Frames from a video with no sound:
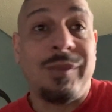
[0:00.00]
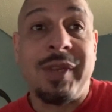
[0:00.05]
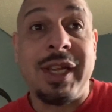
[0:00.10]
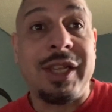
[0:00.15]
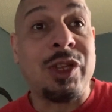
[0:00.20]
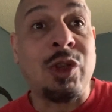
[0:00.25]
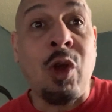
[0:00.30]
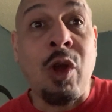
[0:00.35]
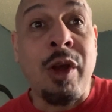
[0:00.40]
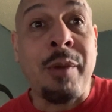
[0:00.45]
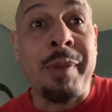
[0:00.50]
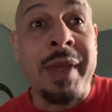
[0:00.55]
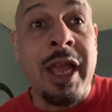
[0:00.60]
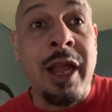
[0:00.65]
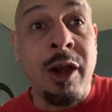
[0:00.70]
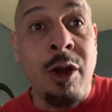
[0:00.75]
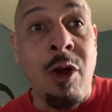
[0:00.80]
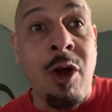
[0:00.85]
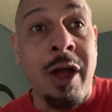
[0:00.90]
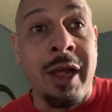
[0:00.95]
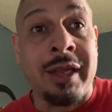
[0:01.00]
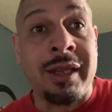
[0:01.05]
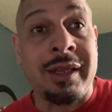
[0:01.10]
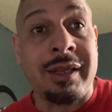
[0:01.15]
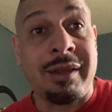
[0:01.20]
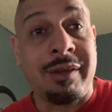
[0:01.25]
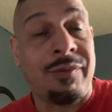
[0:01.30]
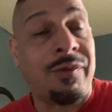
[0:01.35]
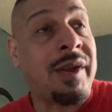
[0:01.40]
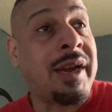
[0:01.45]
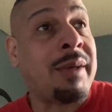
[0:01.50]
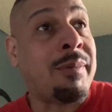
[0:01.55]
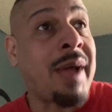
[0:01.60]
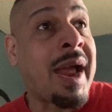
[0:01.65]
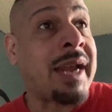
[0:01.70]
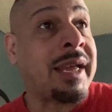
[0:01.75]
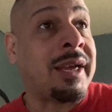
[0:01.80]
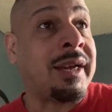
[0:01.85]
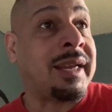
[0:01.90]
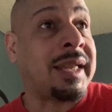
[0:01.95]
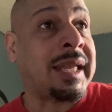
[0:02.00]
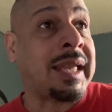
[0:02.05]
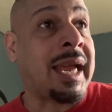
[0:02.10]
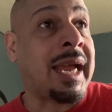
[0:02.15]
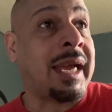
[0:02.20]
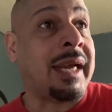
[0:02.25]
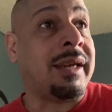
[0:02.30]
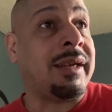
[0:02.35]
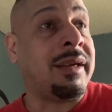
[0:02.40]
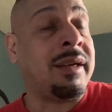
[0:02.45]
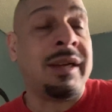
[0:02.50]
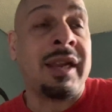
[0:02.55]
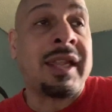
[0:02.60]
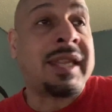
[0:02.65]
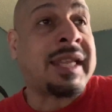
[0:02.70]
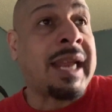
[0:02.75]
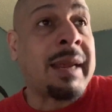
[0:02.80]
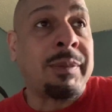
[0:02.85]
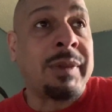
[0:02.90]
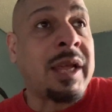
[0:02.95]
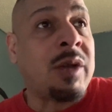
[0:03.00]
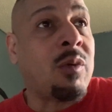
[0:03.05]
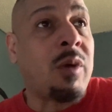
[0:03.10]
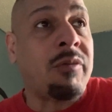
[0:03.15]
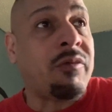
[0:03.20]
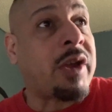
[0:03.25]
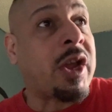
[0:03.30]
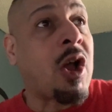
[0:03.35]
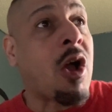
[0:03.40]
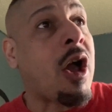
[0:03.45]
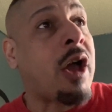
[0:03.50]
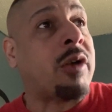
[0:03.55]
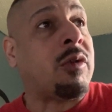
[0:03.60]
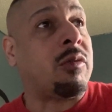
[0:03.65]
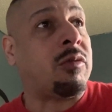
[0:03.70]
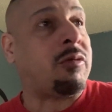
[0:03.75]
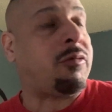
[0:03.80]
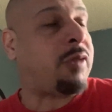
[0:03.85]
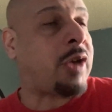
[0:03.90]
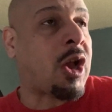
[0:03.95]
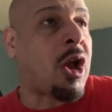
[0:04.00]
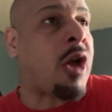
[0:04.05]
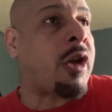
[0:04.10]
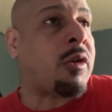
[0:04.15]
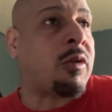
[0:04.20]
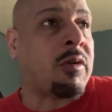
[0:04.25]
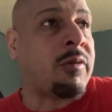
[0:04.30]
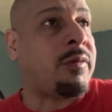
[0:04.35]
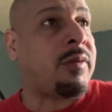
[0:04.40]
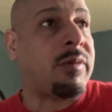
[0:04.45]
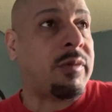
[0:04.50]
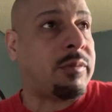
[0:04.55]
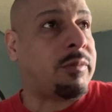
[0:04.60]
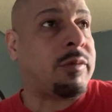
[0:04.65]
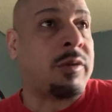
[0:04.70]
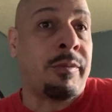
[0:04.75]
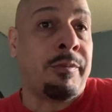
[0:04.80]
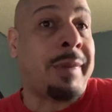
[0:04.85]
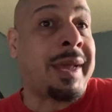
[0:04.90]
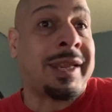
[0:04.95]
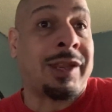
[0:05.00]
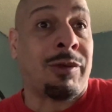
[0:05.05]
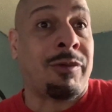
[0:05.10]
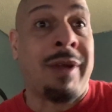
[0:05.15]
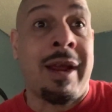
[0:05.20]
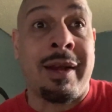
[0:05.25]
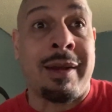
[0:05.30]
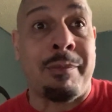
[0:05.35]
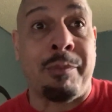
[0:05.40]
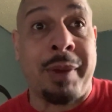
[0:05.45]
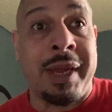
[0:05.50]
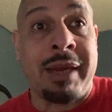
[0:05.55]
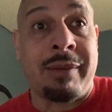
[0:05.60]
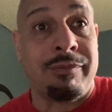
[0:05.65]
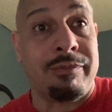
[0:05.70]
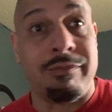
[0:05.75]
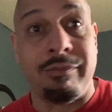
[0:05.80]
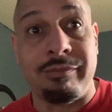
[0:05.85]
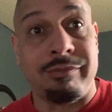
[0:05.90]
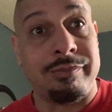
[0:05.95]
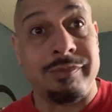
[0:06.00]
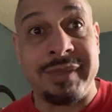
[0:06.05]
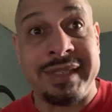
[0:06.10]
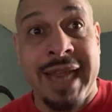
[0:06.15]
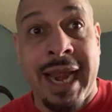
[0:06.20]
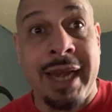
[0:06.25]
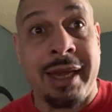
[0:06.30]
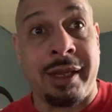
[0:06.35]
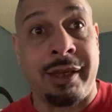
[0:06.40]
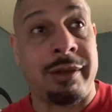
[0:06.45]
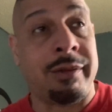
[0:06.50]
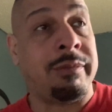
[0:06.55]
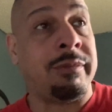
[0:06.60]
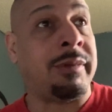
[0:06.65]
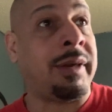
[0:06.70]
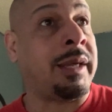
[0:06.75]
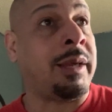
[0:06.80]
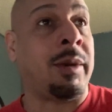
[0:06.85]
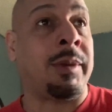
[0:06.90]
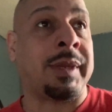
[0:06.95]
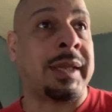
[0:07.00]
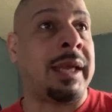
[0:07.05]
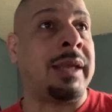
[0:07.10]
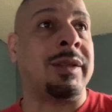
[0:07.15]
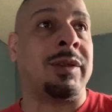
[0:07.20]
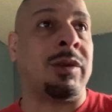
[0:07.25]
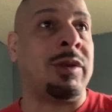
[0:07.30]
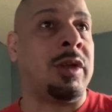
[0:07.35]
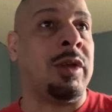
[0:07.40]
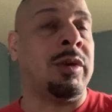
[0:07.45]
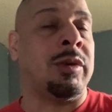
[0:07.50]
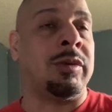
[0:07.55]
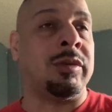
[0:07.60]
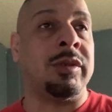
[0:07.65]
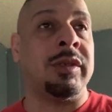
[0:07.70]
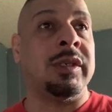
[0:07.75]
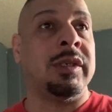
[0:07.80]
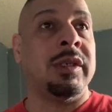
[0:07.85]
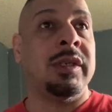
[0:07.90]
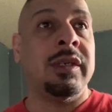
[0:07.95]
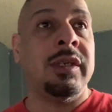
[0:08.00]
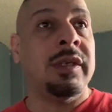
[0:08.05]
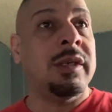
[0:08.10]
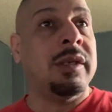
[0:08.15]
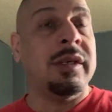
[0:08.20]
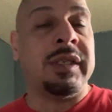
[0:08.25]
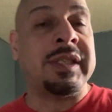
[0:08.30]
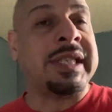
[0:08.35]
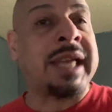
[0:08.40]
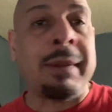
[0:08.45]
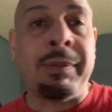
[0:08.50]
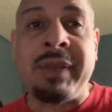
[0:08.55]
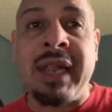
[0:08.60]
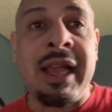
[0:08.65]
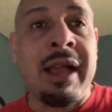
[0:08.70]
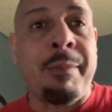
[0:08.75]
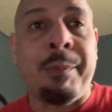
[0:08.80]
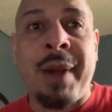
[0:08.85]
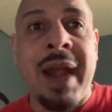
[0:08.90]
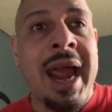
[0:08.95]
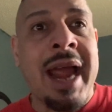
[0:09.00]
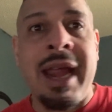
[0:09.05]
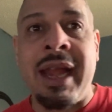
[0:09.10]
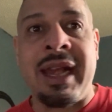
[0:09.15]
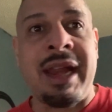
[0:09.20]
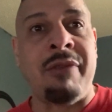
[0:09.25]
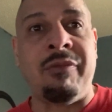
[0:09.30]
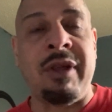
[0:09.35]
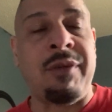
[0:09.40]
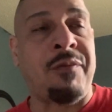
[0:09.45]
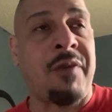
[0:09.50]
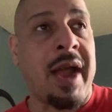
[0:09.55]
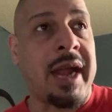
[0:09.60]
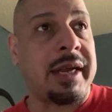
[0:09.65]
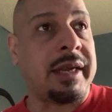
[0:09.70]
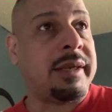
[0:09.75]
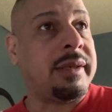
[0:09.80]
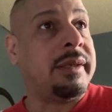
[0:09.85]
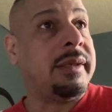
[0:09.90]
it's gonna be a loss, if anybody understand. And the same thing with Ricardo. Ricardo could mess around and beat Danny. Like, you know what I'm saying? So, you know, same thing apply in every fight.